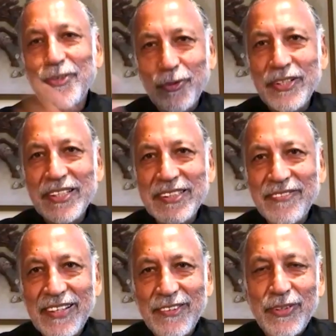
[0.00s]
two years if
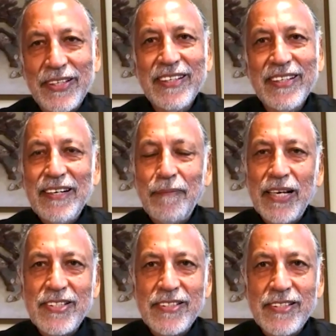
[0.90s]
they're doing a
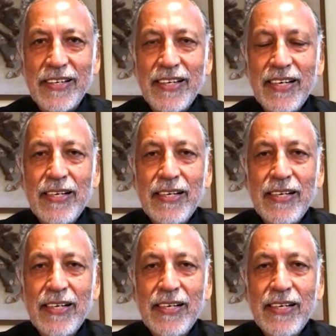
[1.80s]
master's degree.